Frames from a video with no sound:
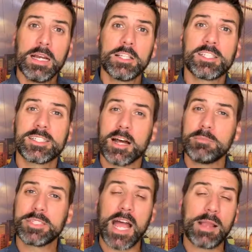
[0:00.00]

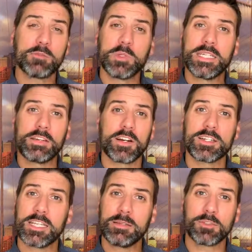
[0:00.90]
Sometimes we give our
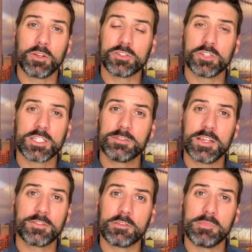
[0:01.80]
teams all sorts of
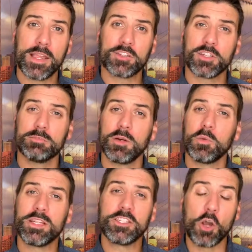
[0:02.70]
information, but
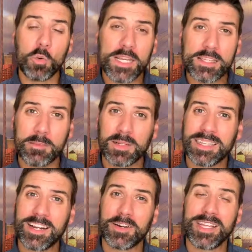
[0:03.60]
we don't give them
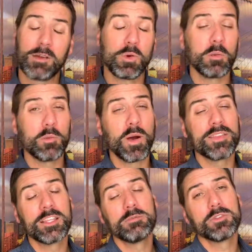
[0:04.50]
clarity on what we
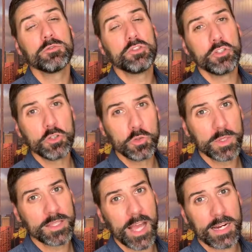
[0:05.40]
want them to do
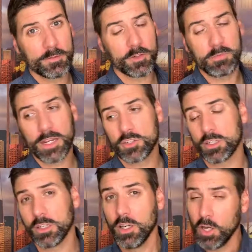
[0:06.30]
with that
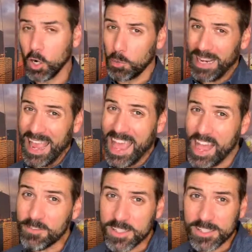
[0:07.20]
information. Or we
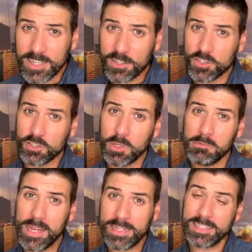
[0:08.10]
have discussions, we
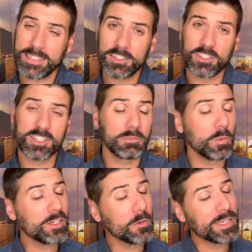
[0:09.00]
make decisions, but
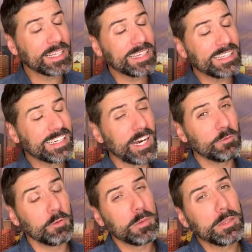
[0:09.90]
we don't get clear on
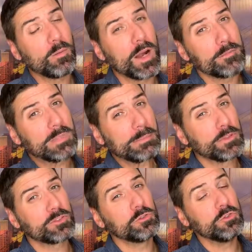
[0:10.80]
what we want
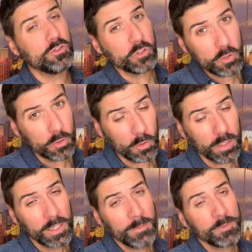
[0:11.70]
people to
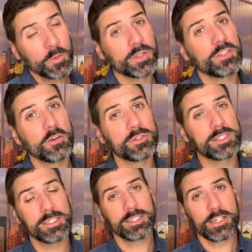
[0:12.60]
do with those
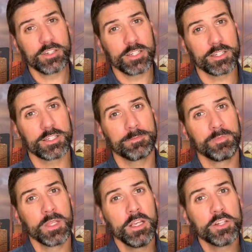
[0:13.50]
decisions.
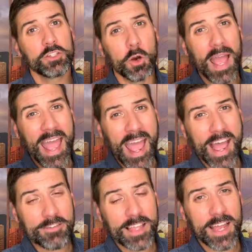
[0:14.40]
So
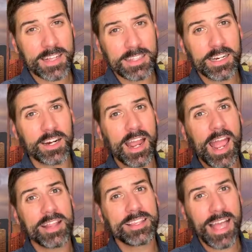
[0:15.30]
have that clear
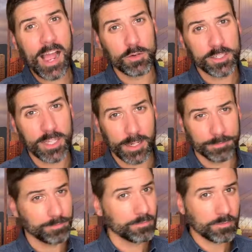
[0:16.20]
at the outset.
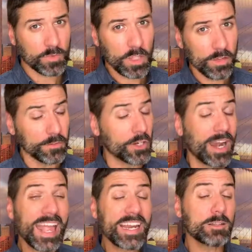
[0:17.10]
For
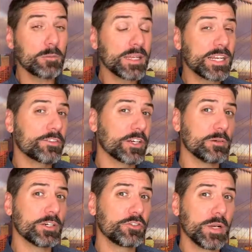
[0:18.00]
your annual meeting, for
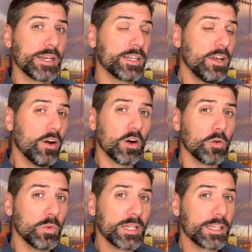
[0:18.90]
your retreat,
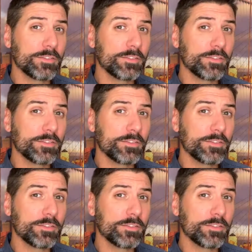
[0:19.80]
or really